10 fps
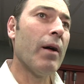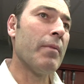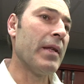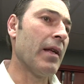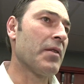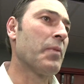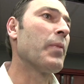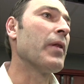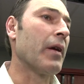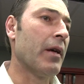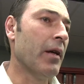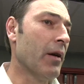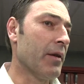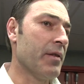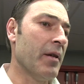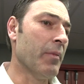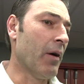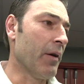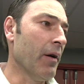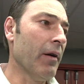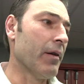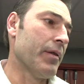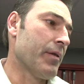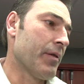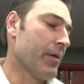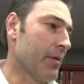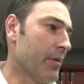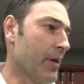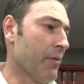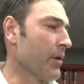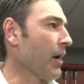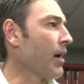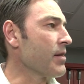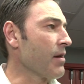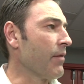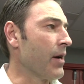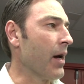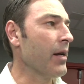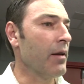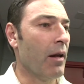Well, I mean, that's been the key to our team all year. Is different guys every night.